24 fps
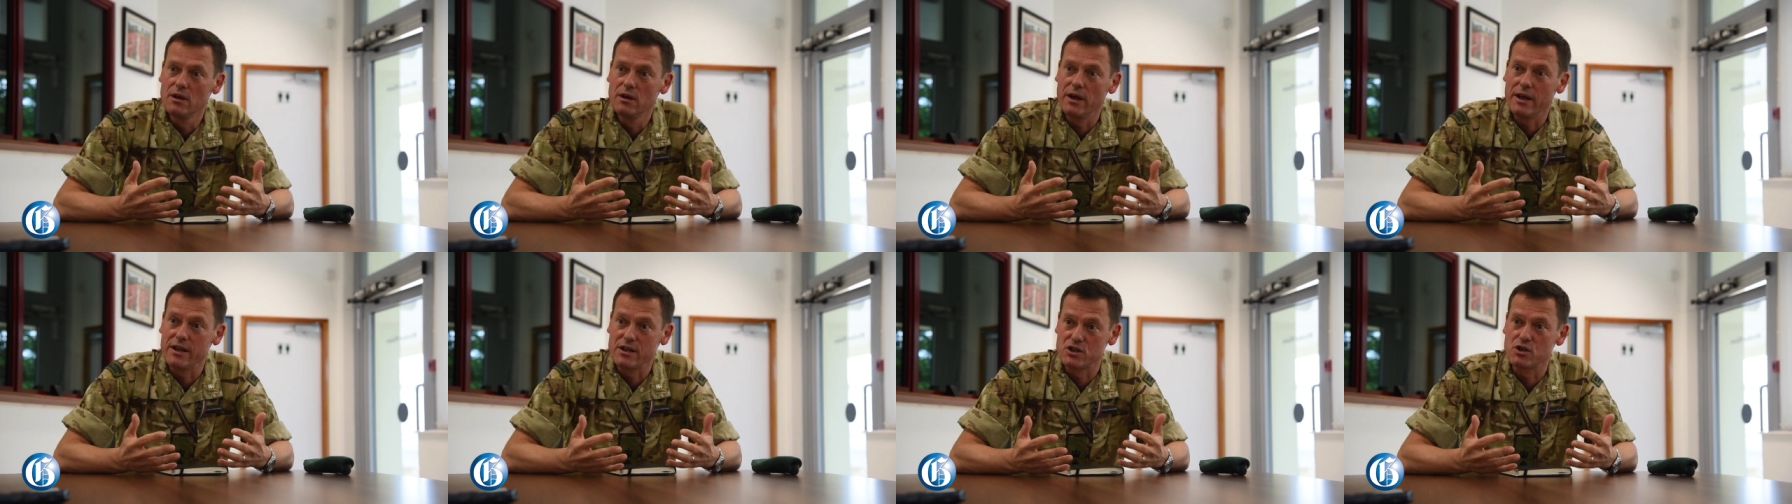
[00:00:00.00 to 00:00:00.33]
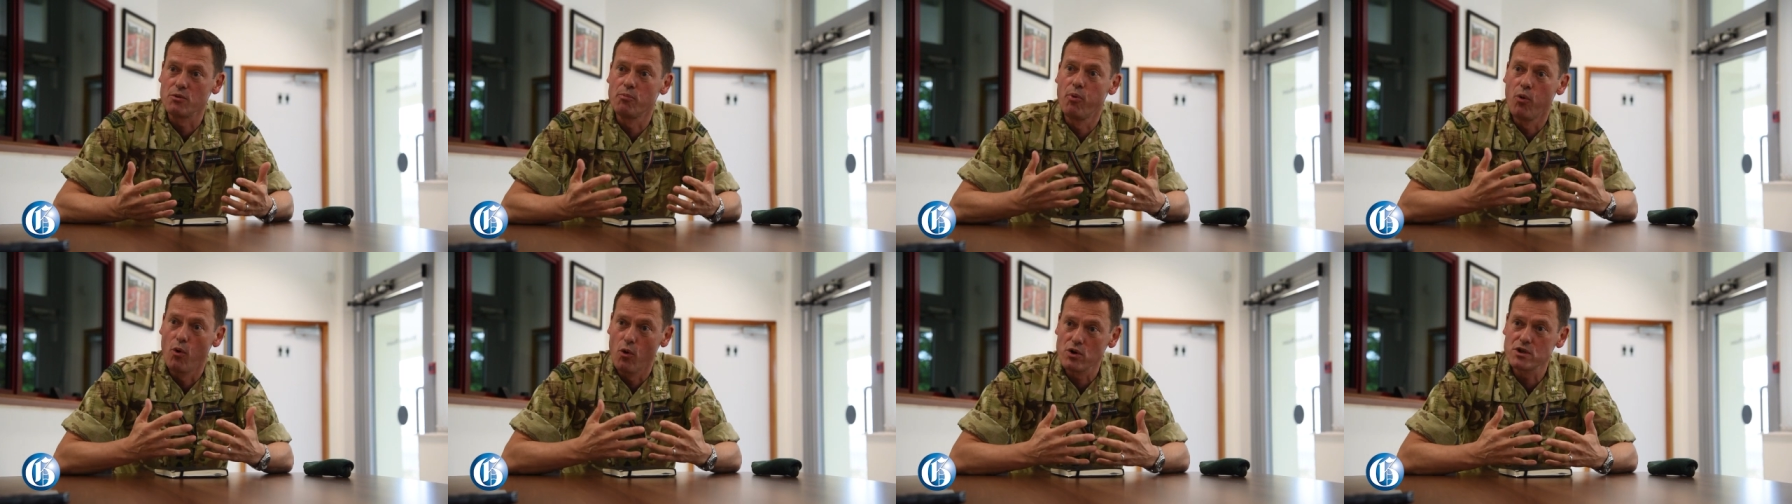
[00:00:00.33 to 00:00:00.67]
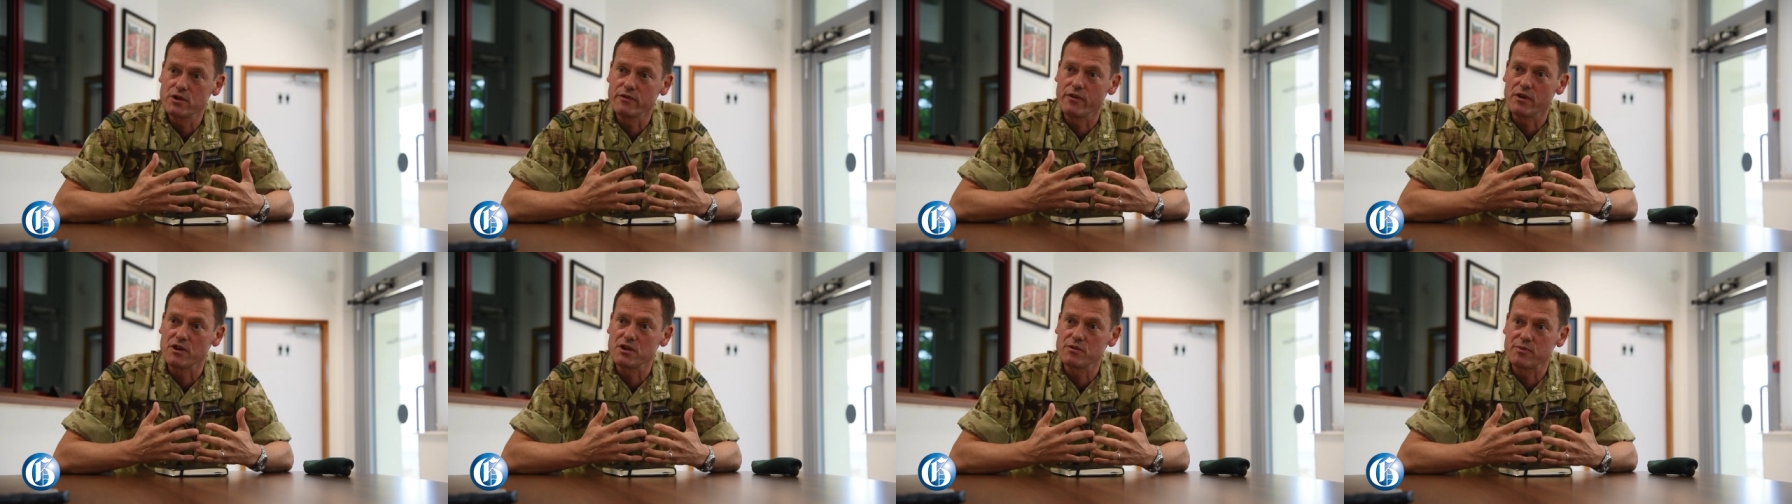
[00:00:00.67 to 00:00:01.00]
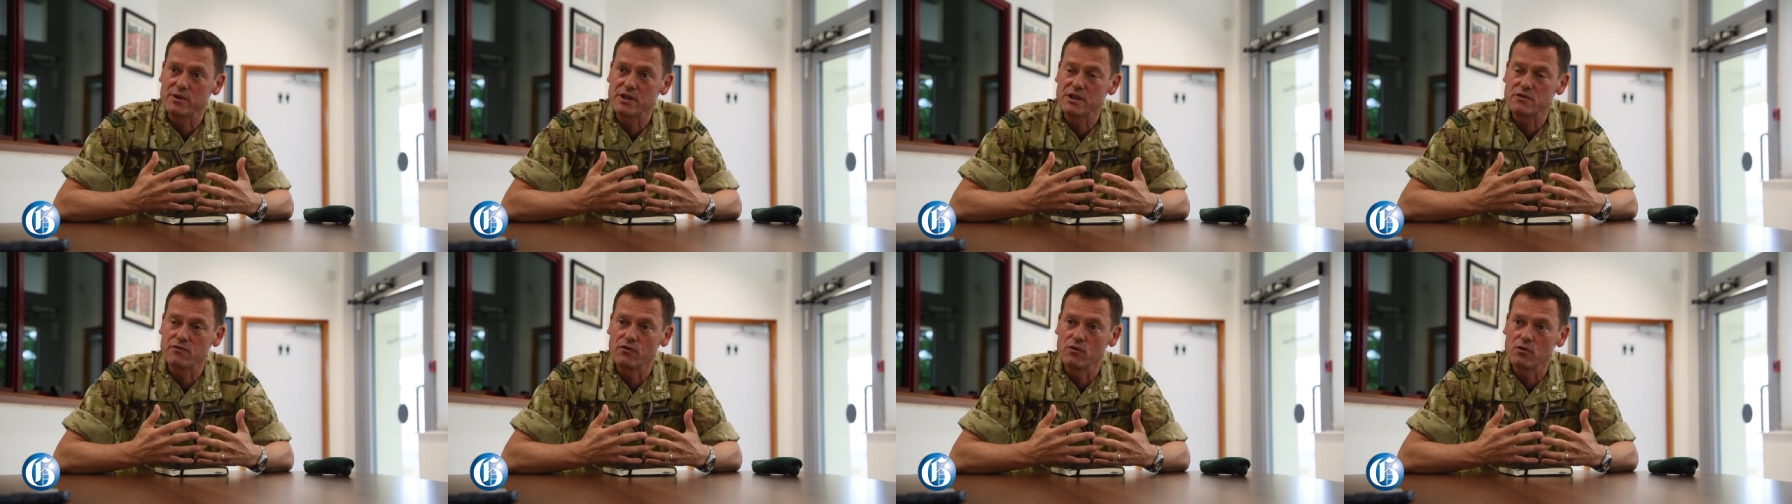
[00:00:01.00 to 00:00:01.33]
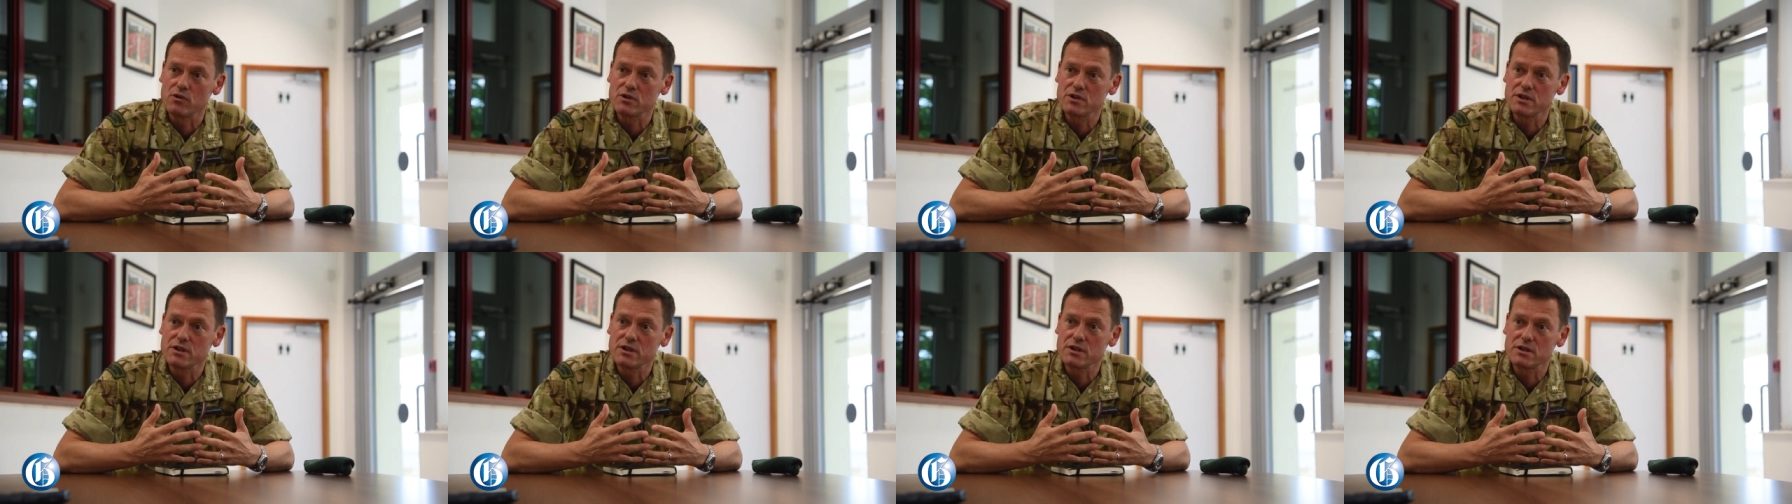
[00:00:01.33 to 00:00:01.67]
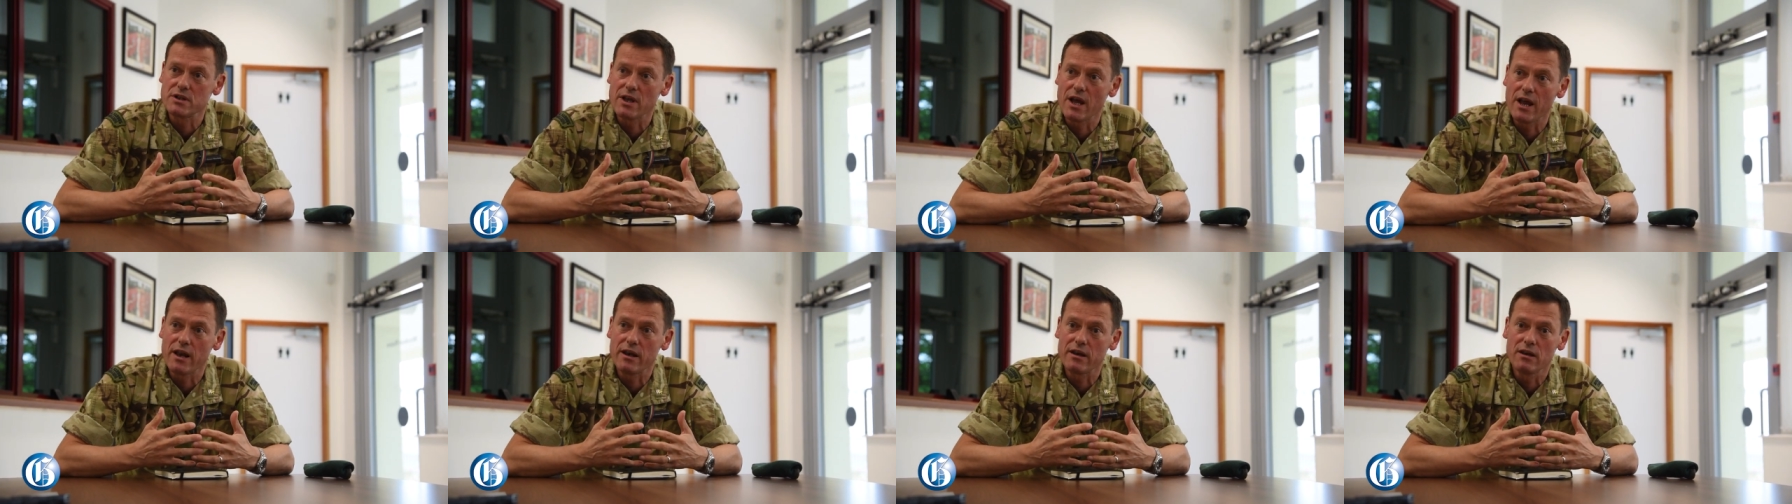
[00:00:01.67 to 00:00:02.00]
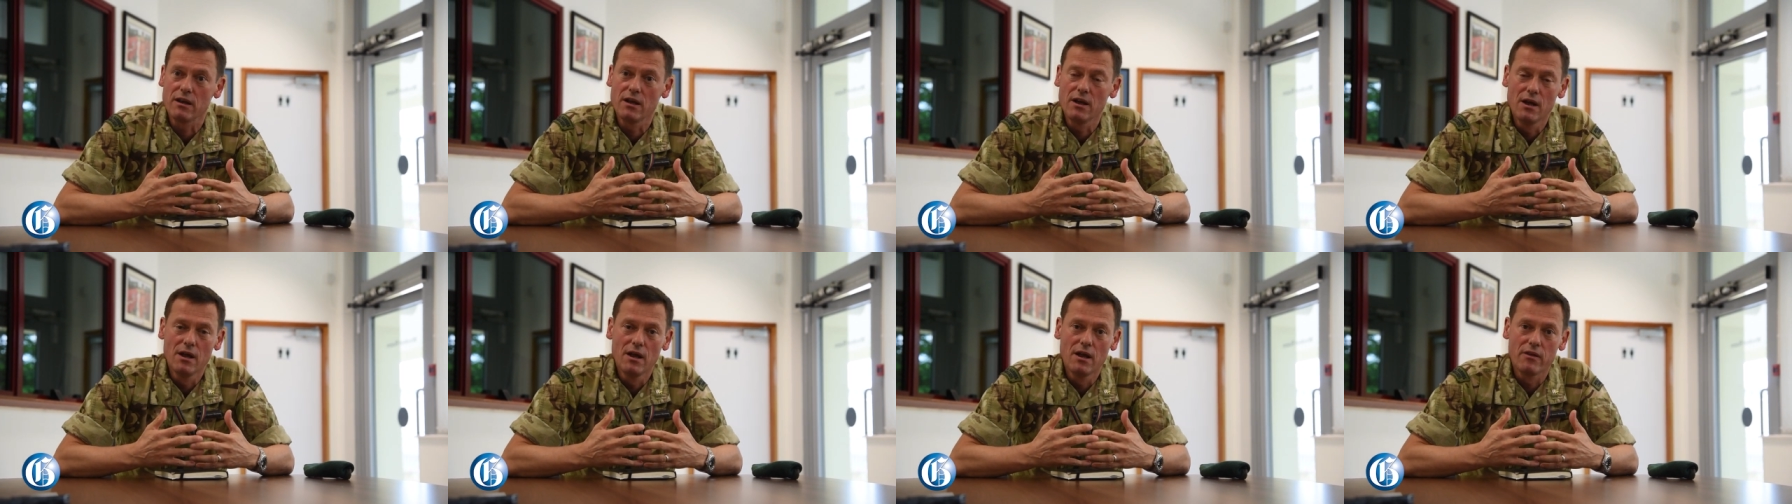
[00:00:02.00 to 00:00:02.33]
in support of those police forces, then,